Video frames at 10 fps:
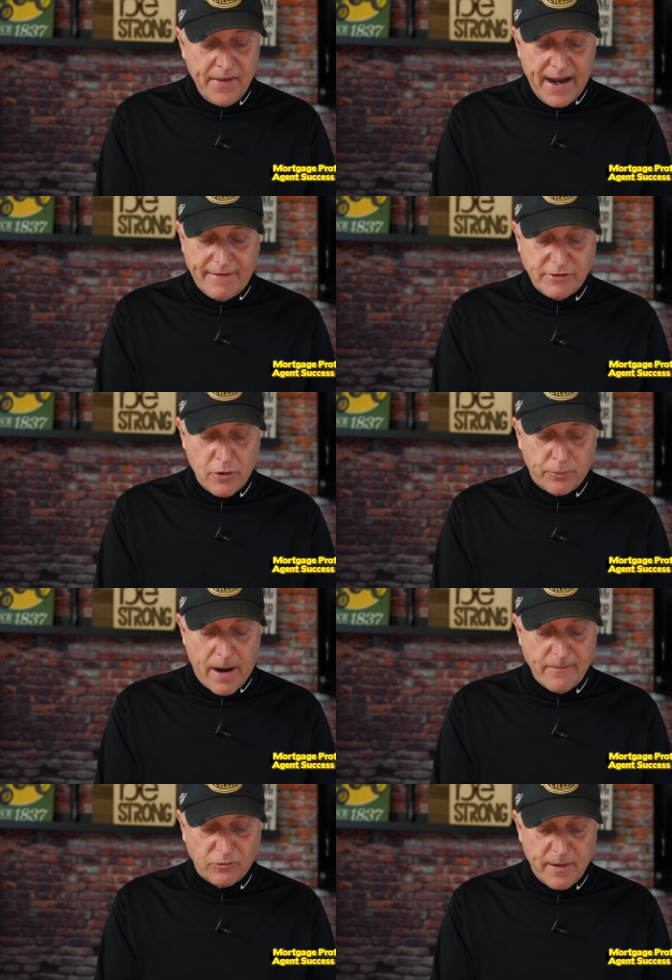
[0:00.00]
I have no
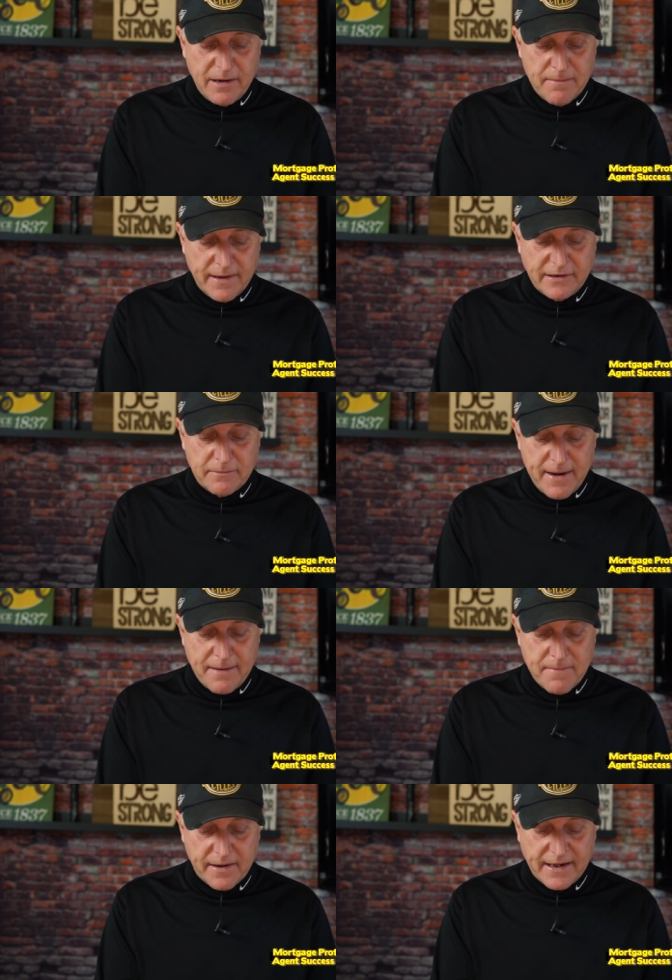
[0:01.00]
problem spending money to
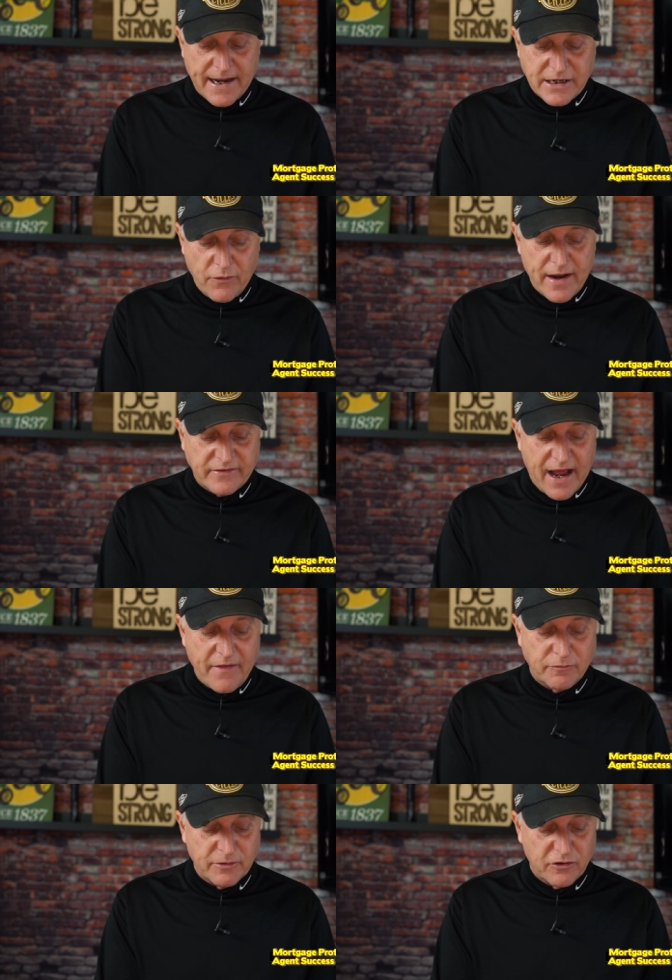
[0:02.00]
make money. I know that it's how
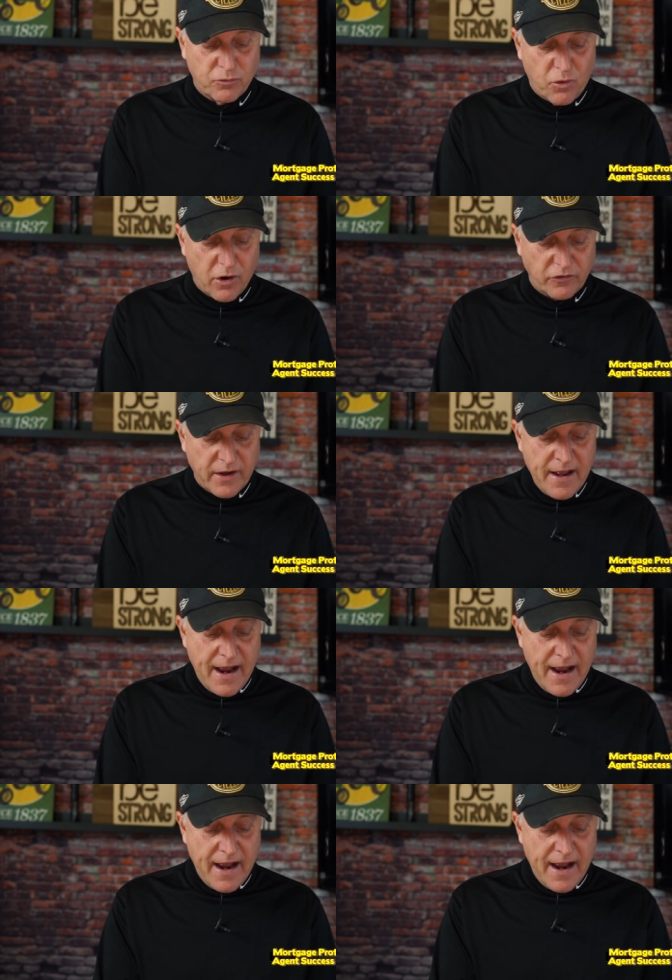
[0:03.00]
this business works.